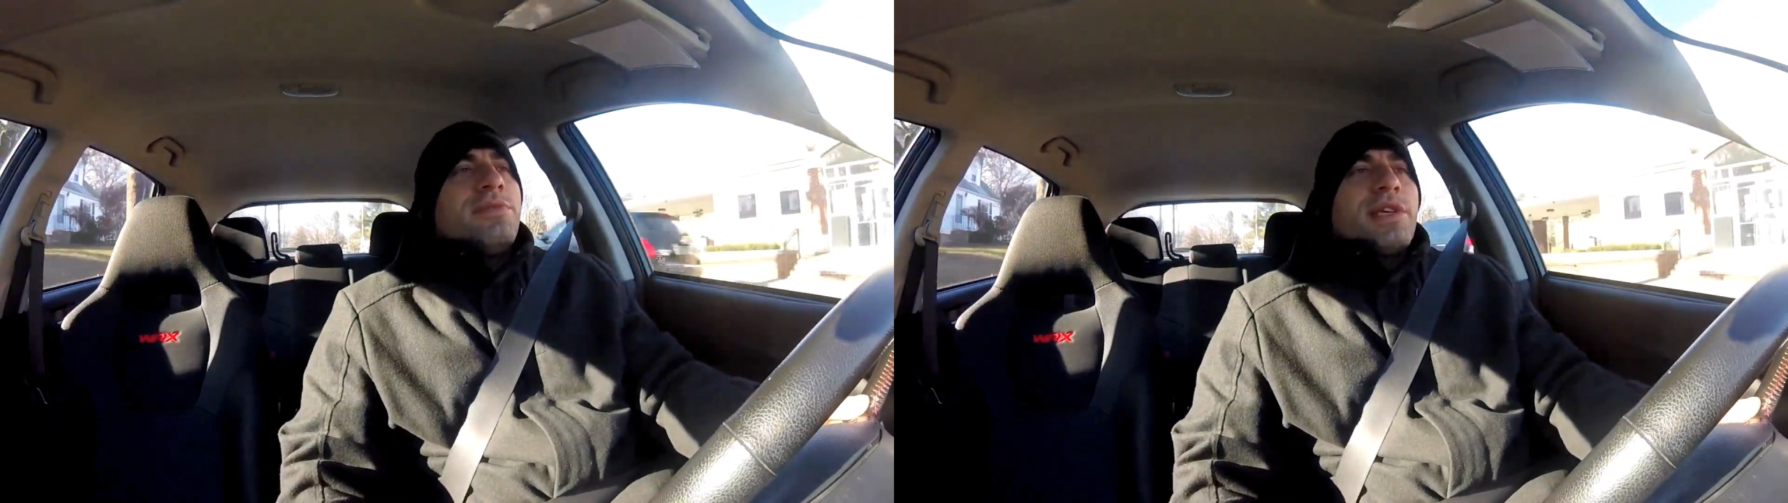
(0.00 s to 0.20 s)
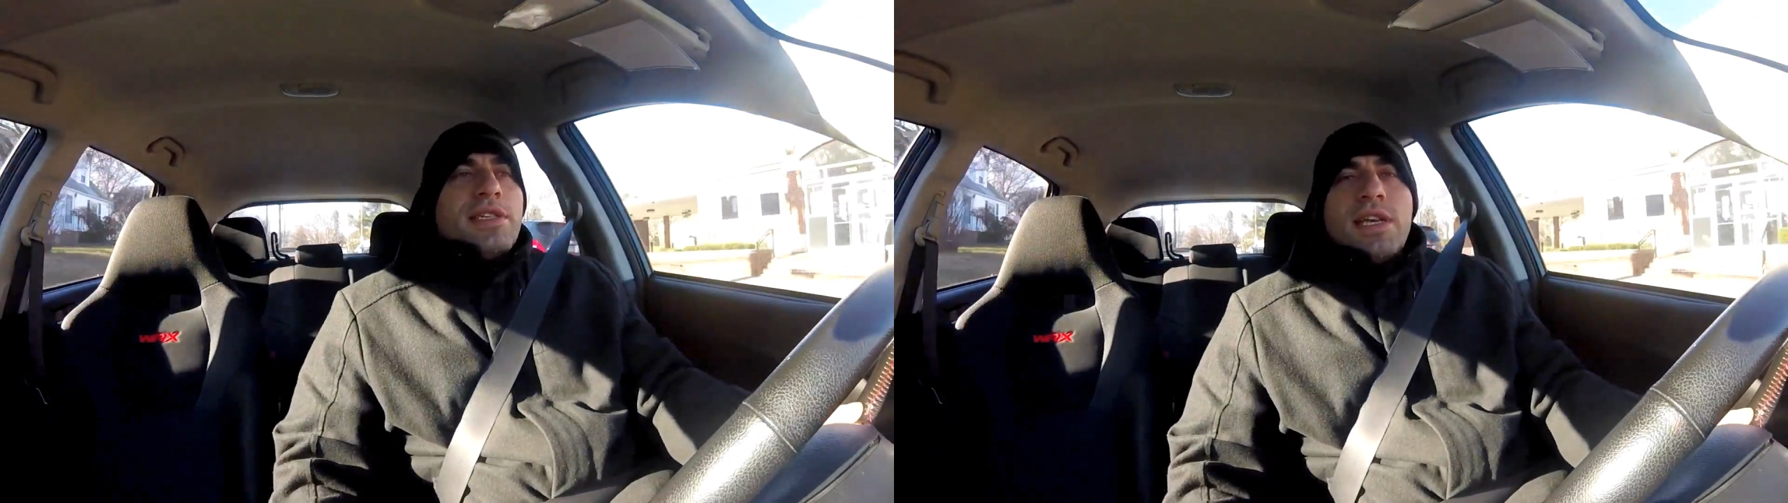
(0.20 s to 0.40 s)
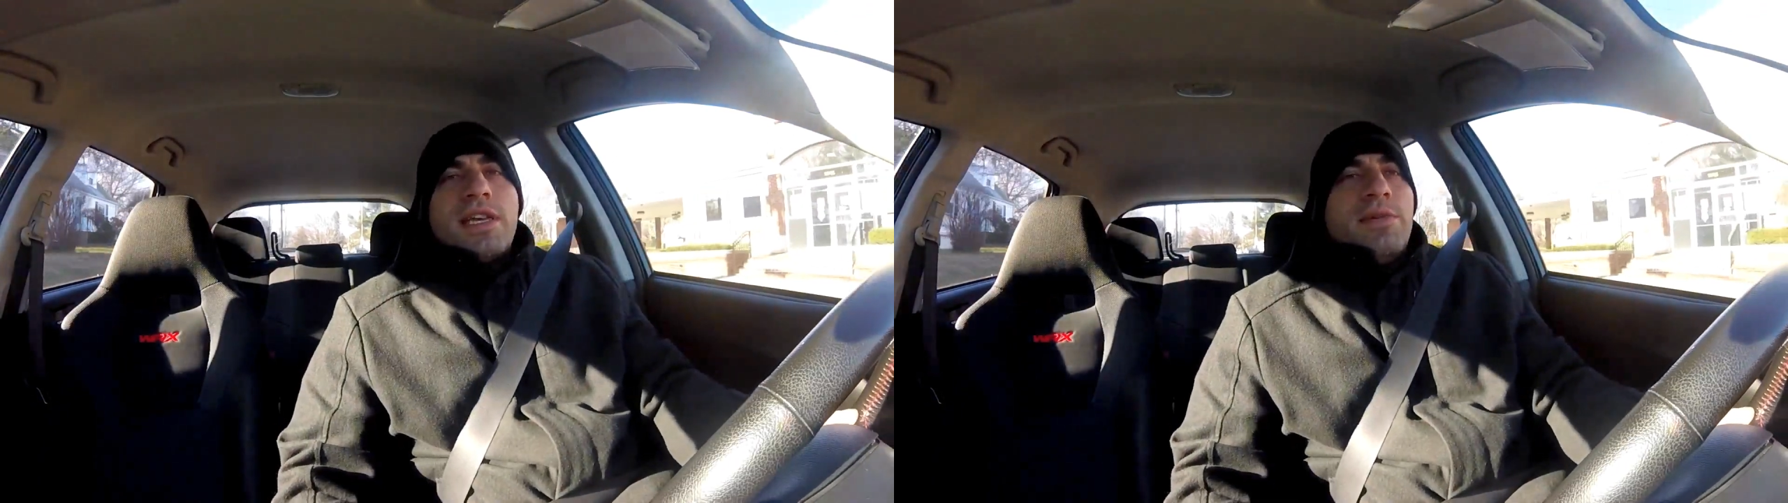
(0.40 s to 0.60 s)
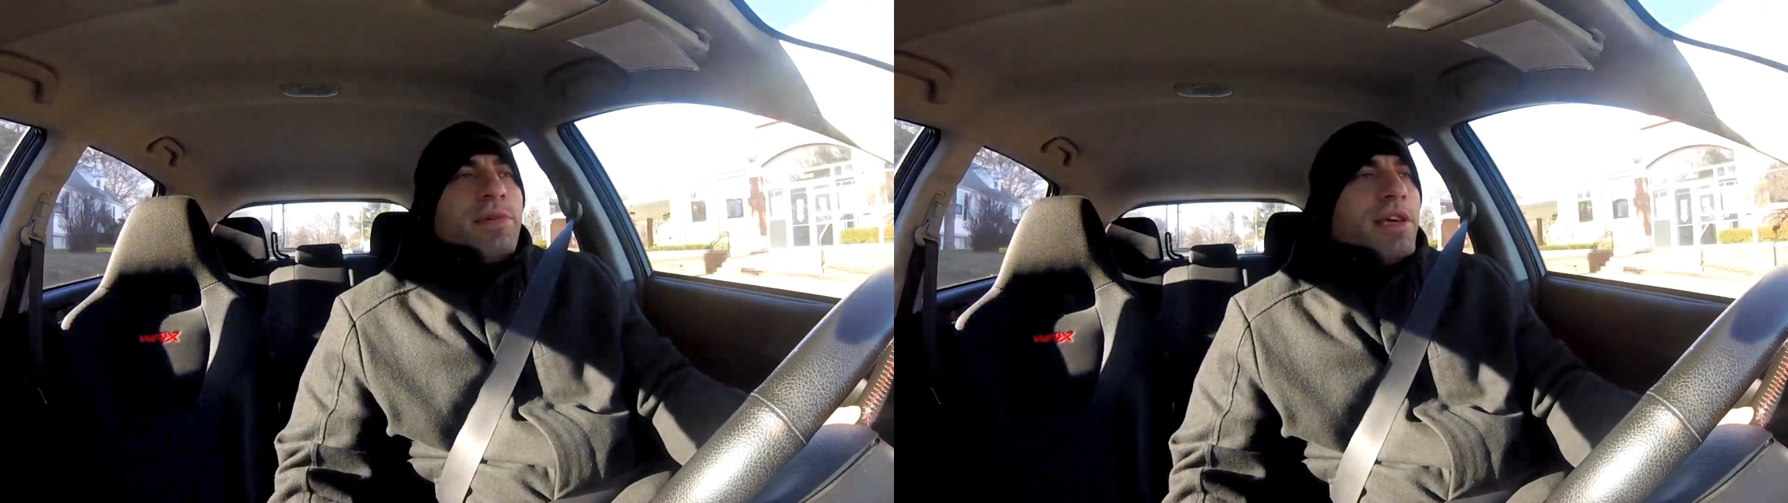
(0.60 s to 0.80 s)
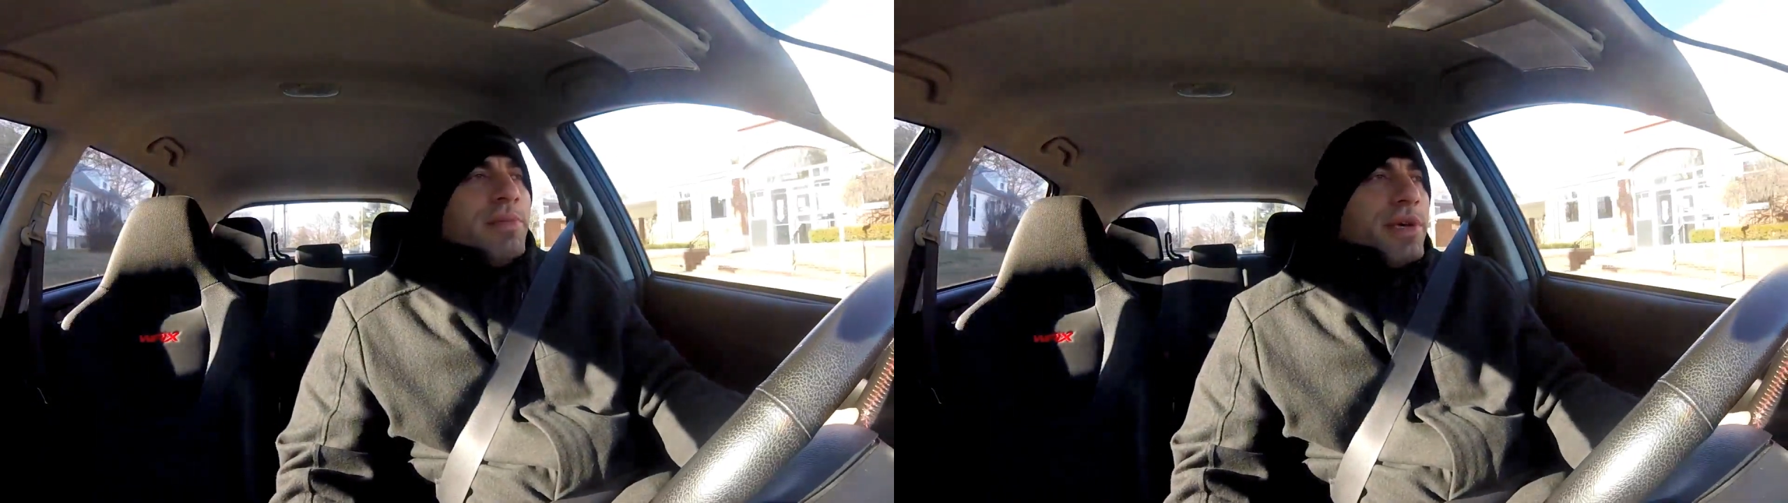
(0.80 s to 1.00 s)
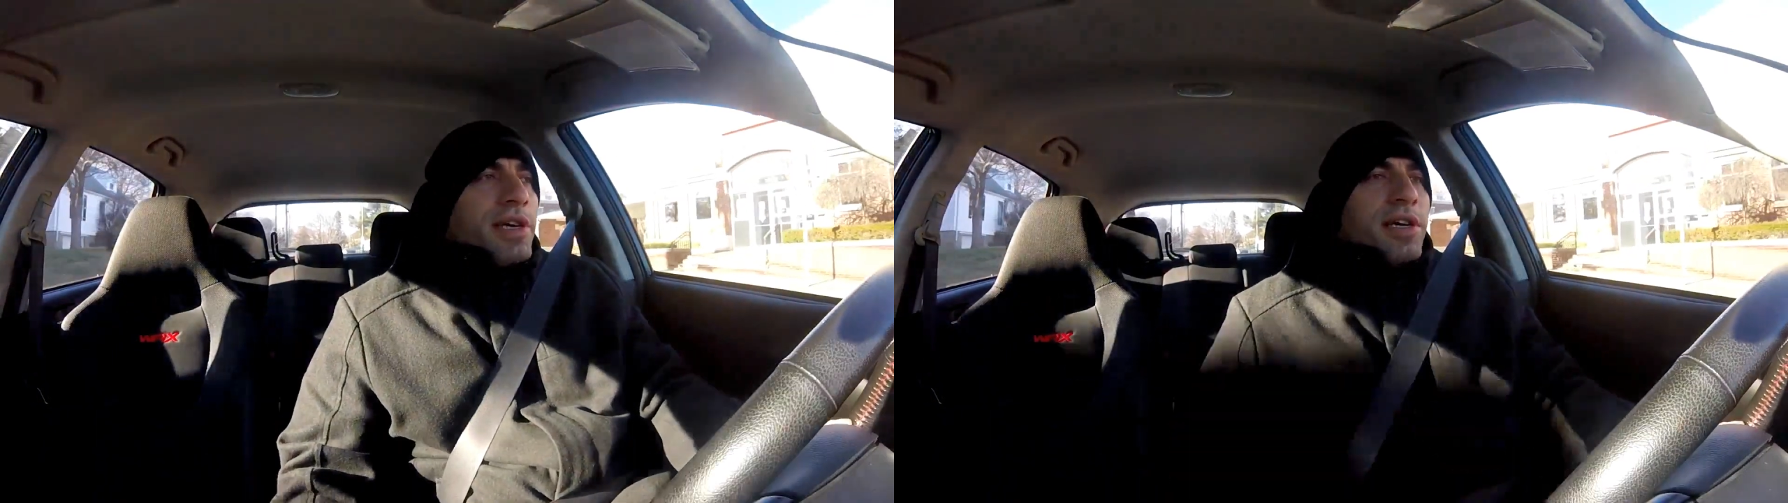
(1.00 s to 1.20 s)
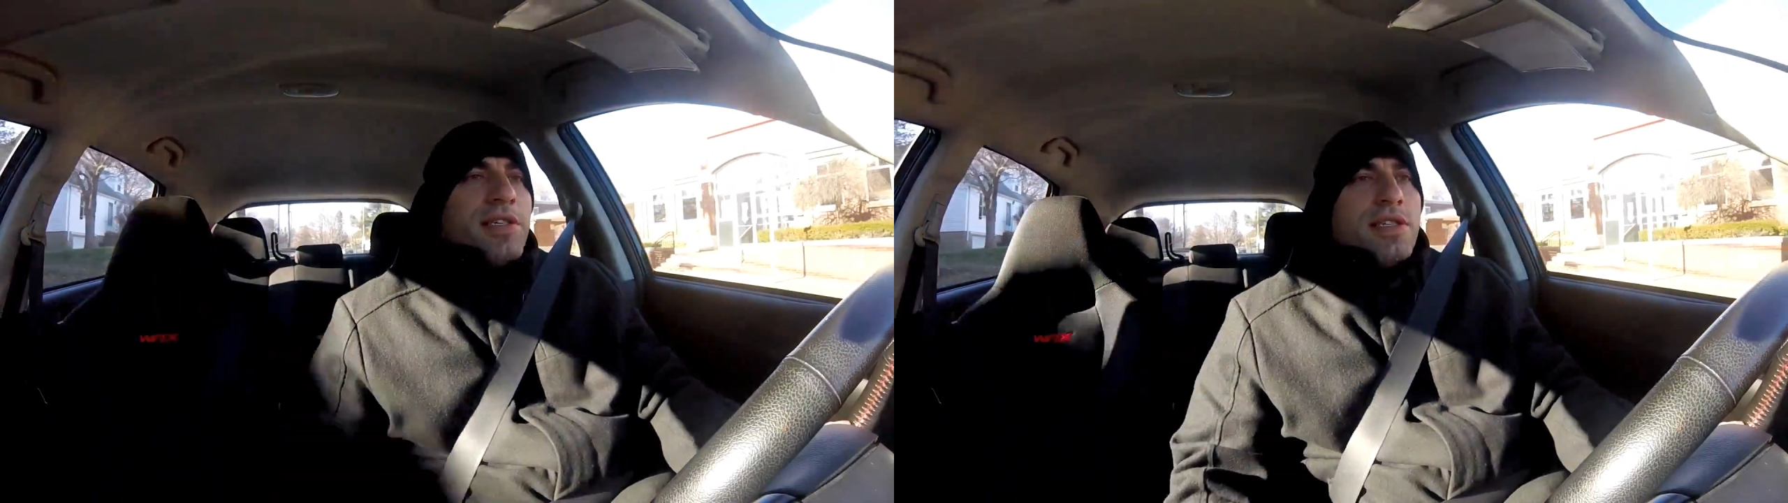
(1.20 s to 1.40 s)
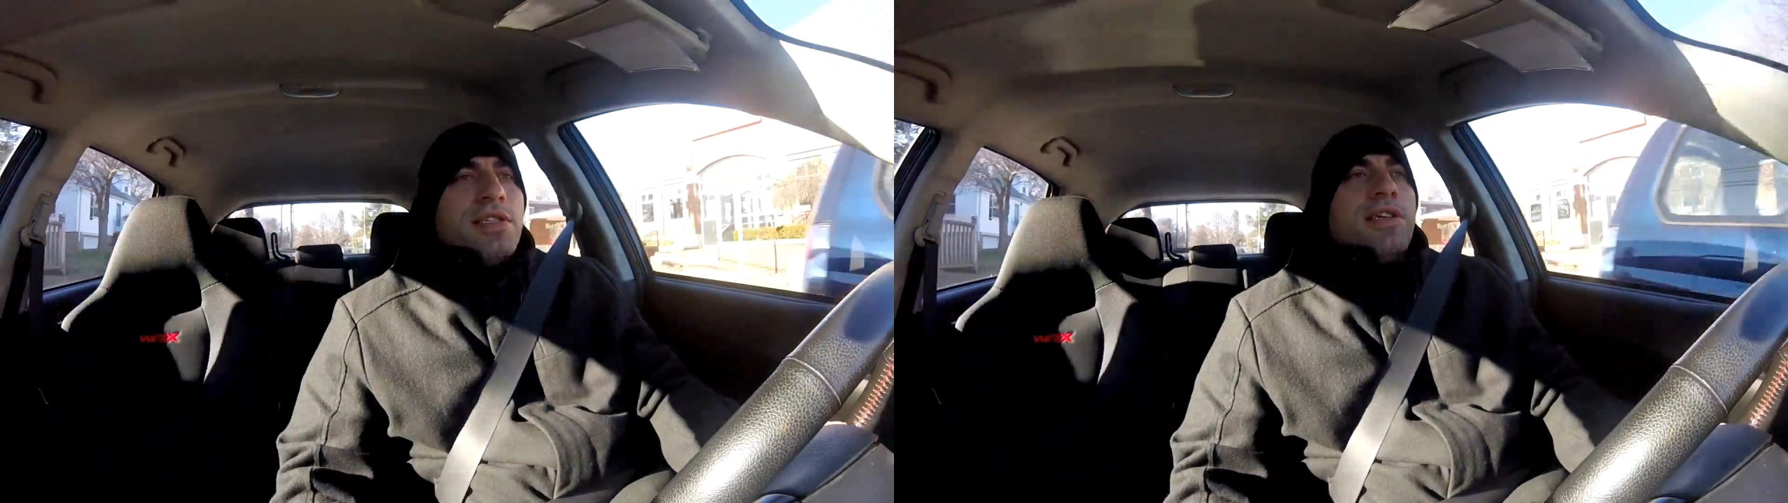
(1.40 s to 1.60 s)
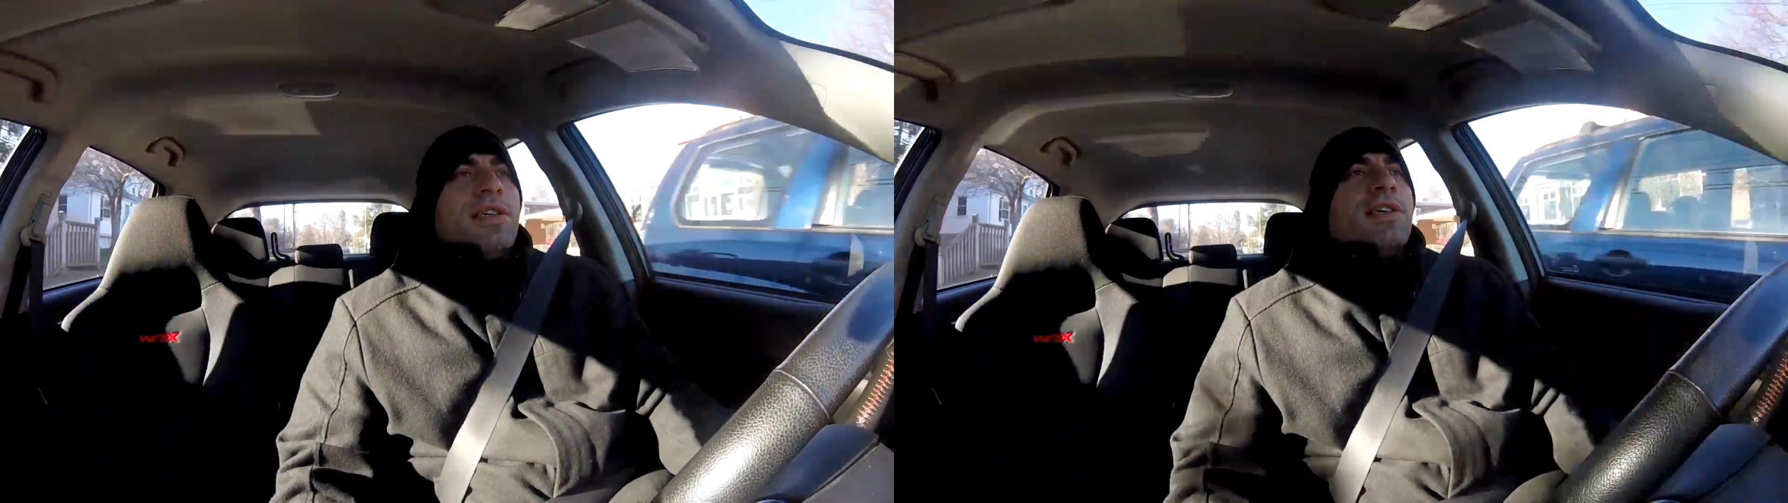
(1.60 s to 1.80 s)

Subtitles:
because I keep keeping cars, and